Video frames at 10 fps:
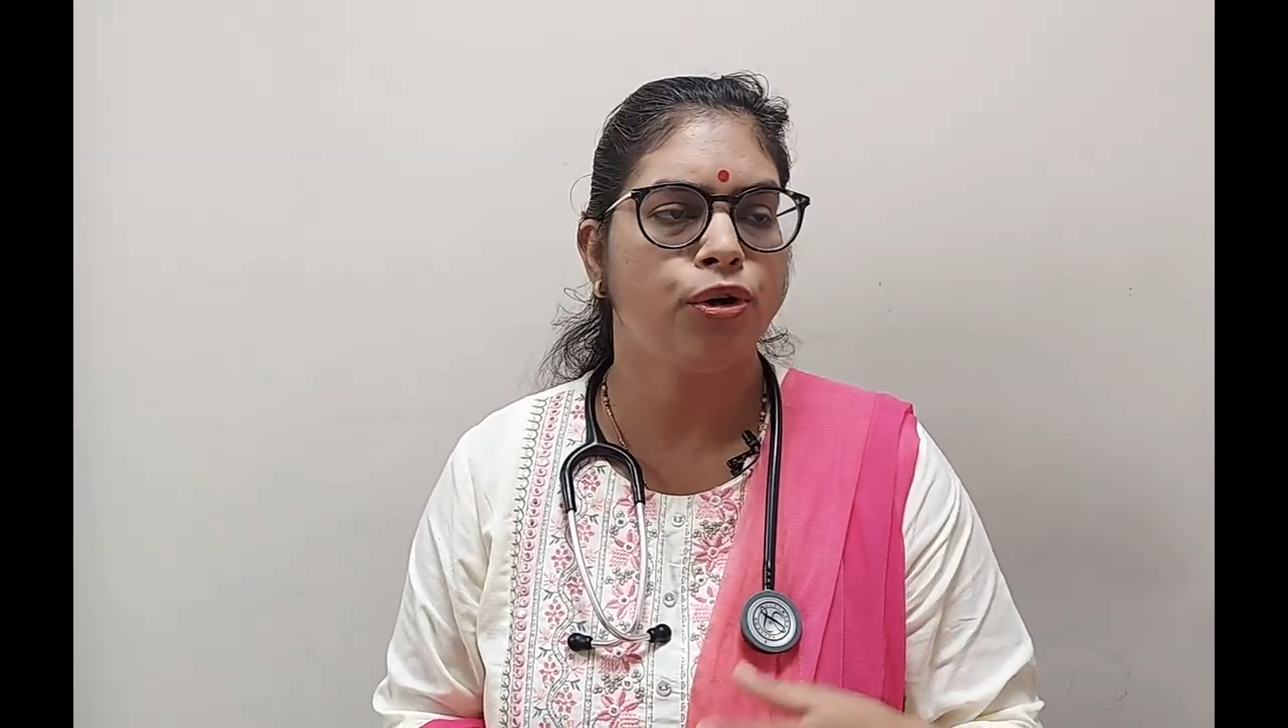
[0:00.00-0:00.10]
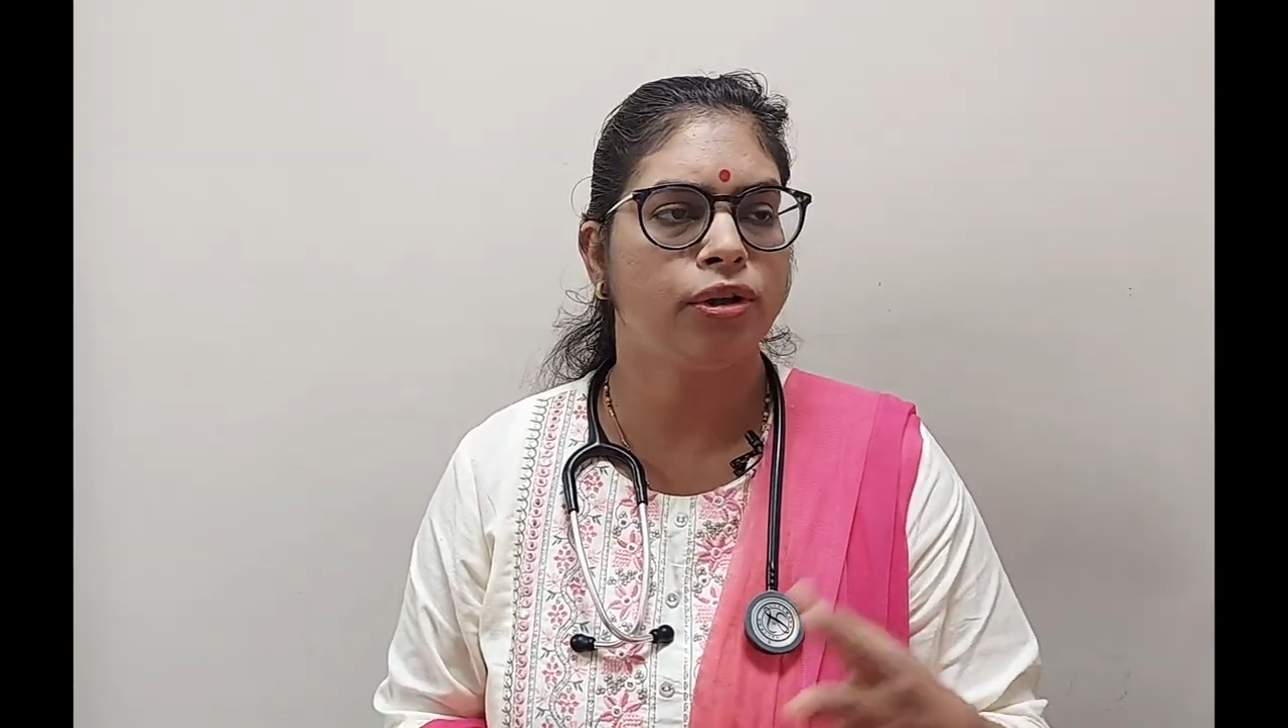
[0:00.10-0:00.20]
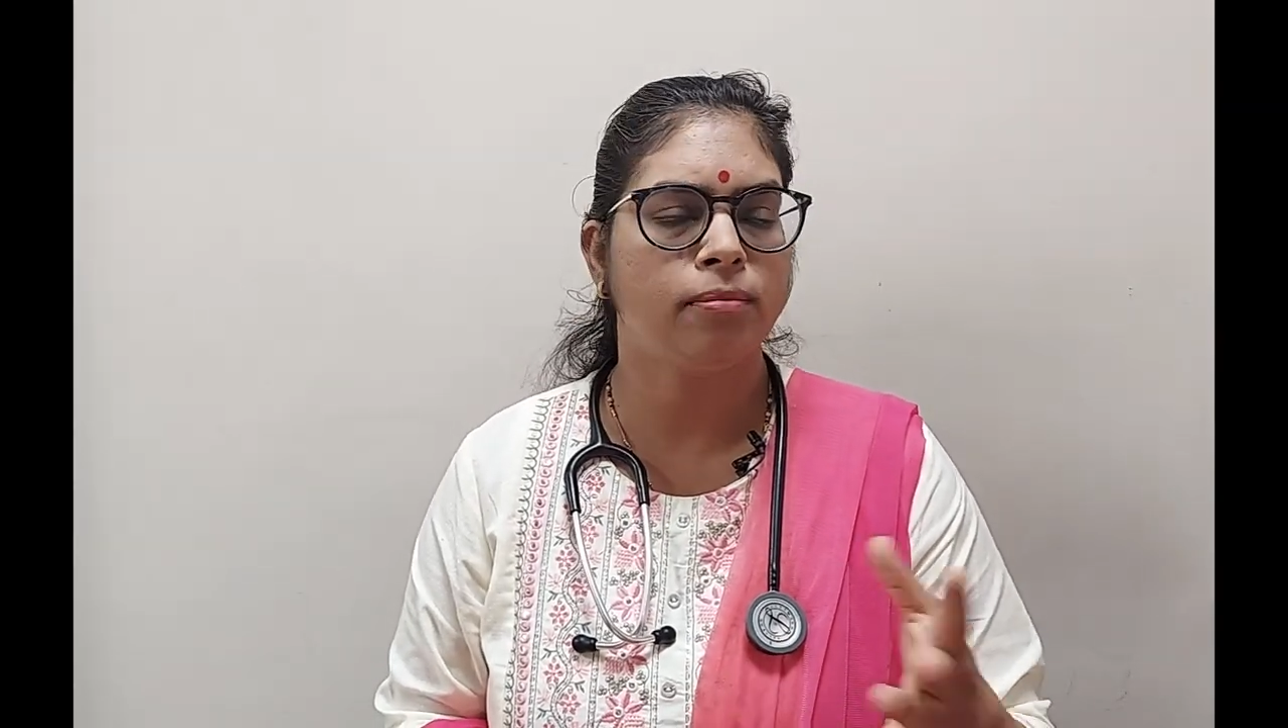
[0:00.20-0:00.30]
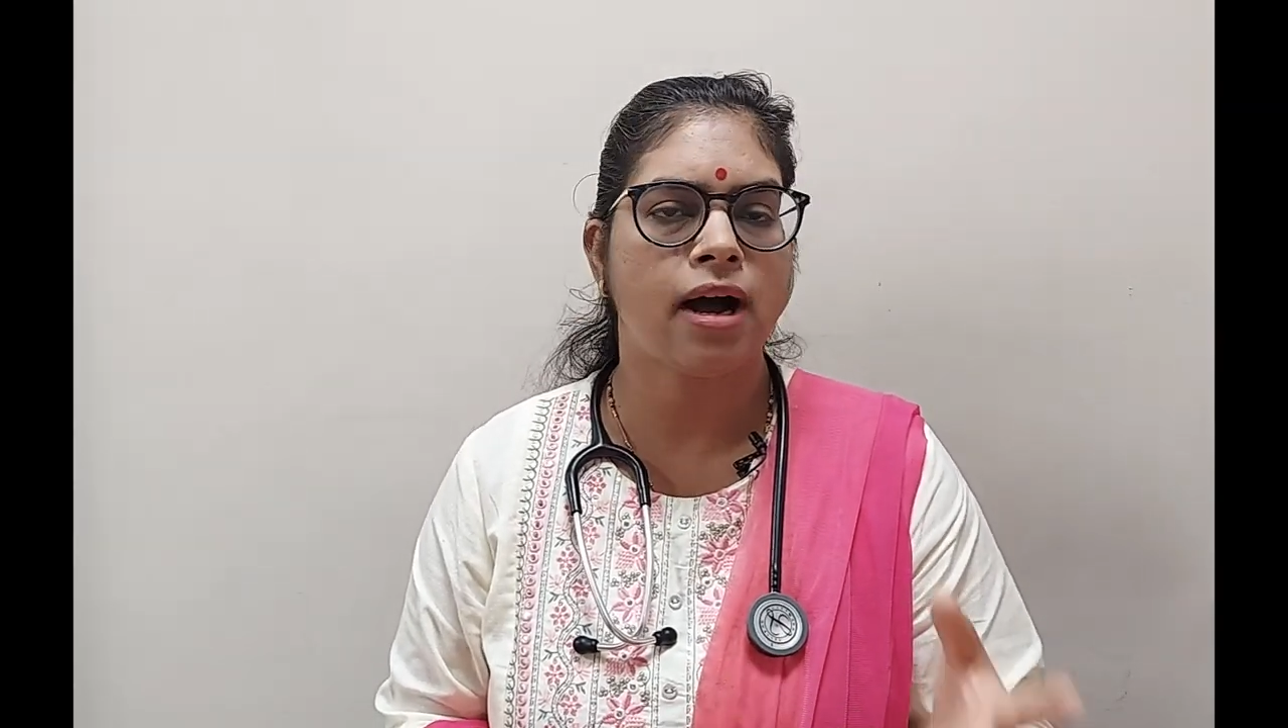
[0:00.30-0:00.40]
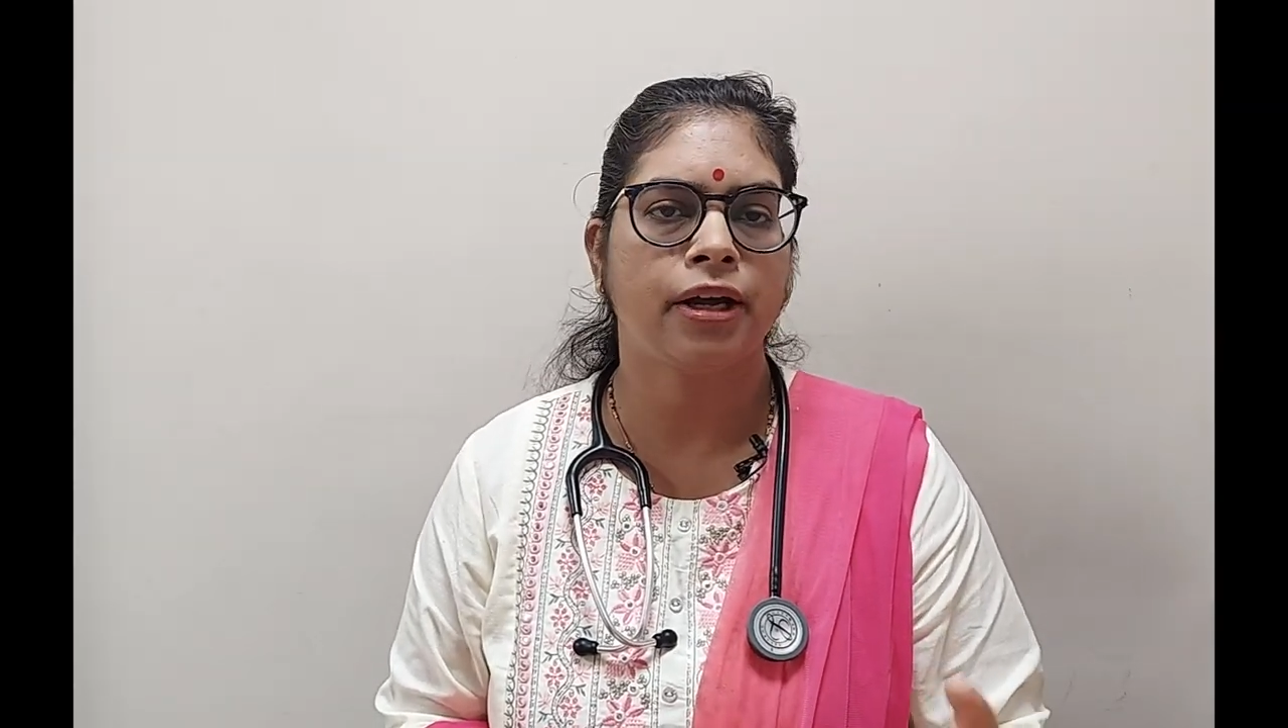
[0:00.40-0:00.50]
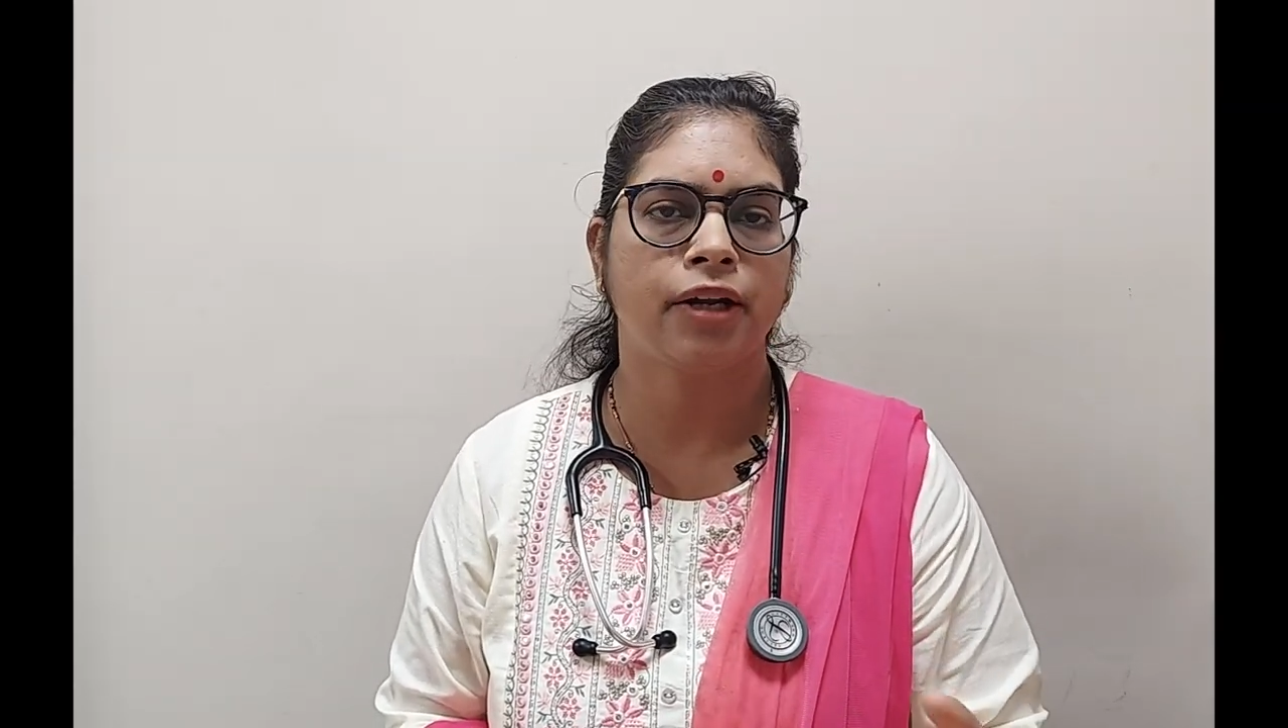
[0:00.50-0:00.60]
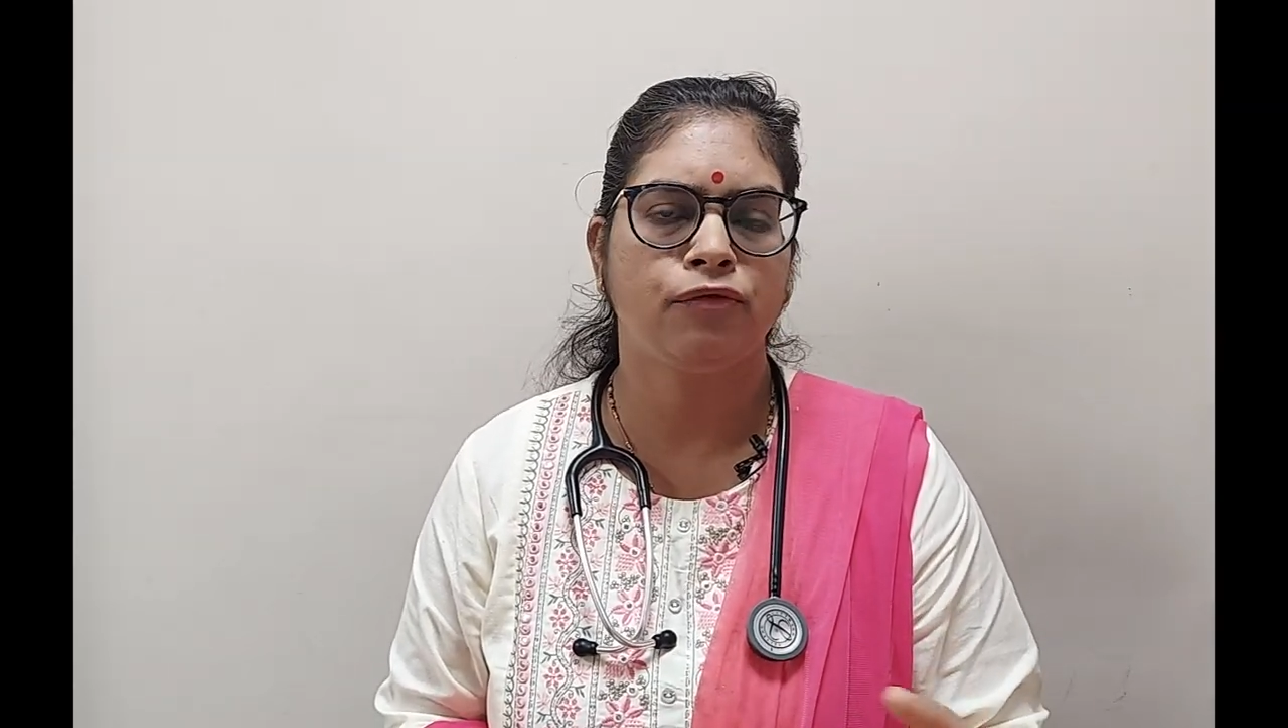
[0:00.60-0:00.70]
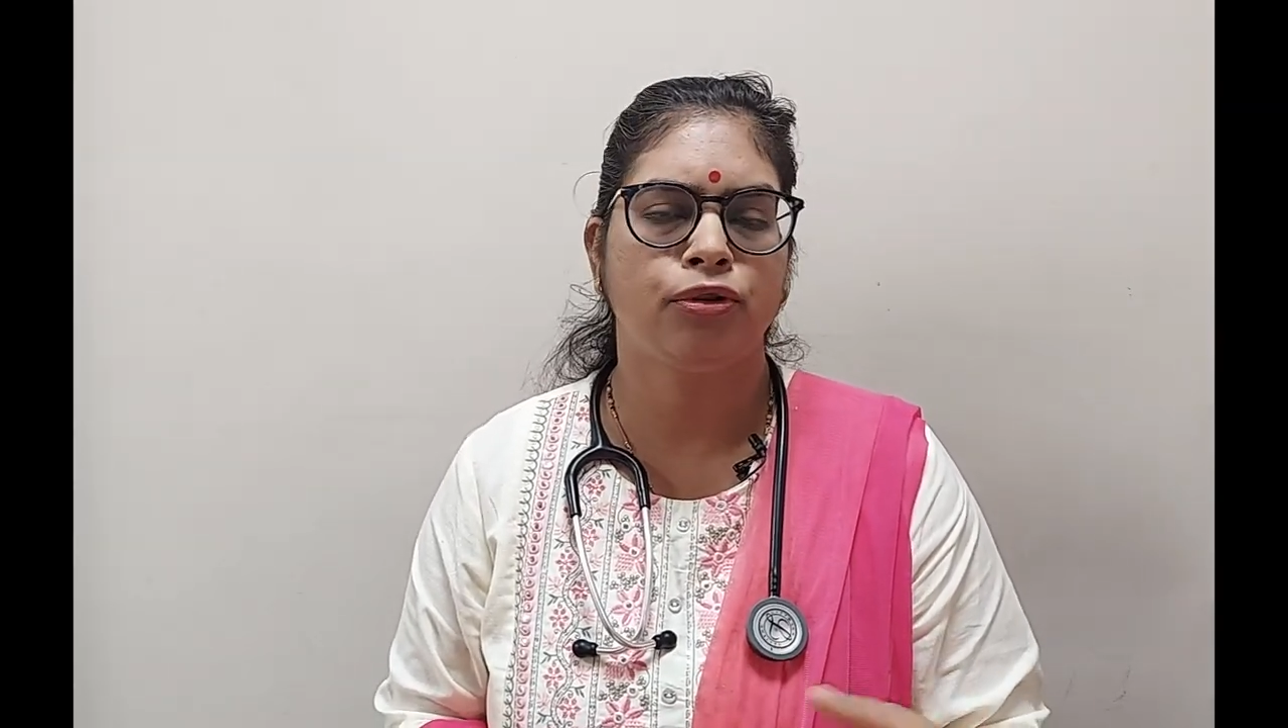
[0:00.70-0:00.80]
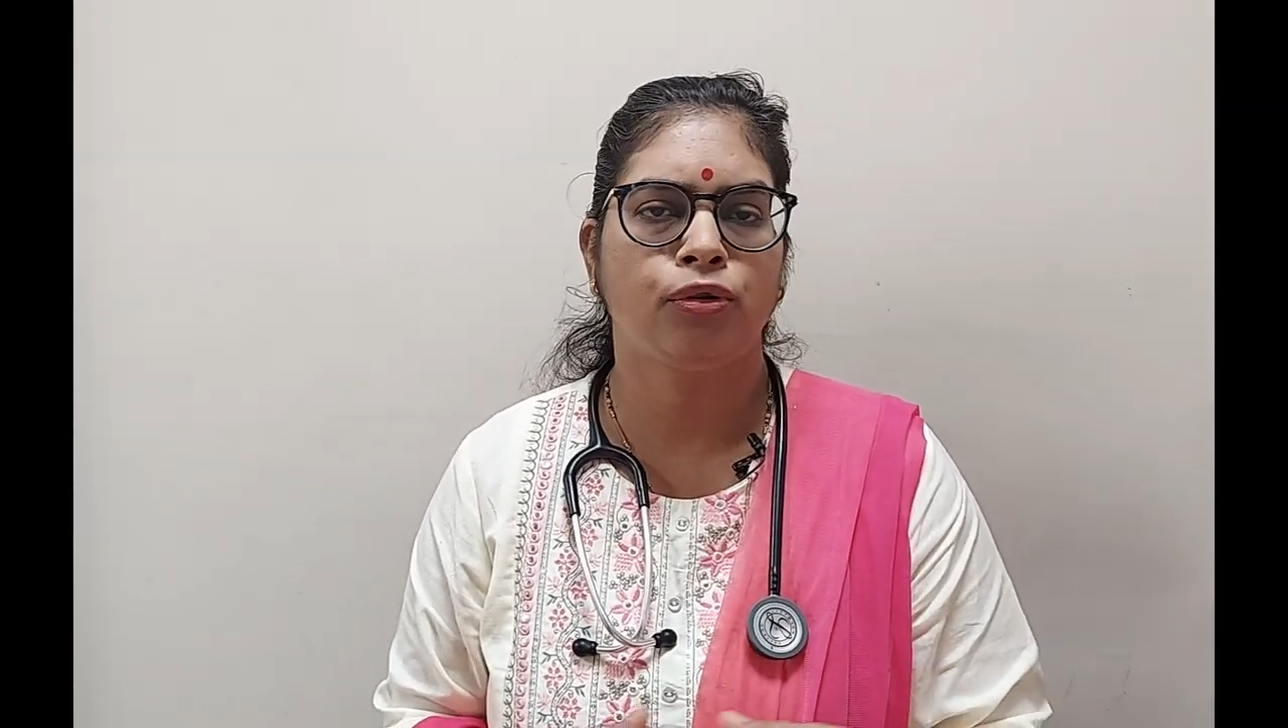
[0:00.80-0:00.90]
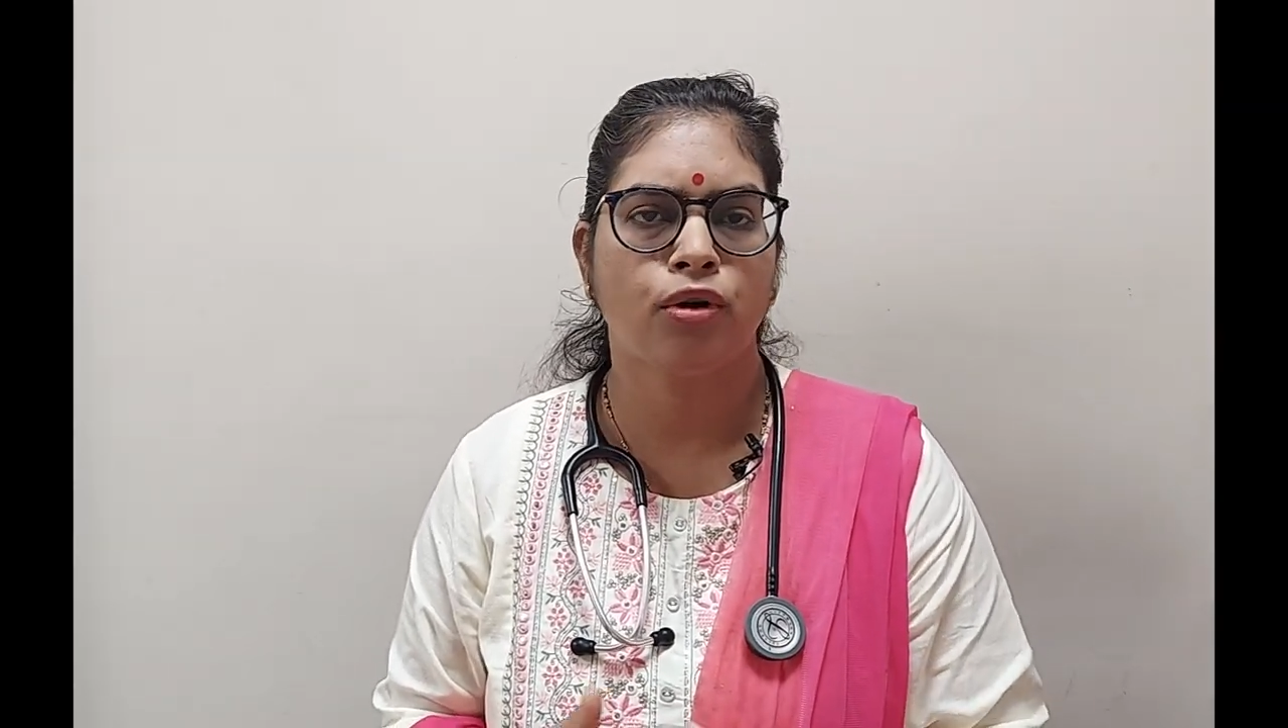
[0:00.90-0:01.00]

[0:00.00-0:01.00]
to the market for the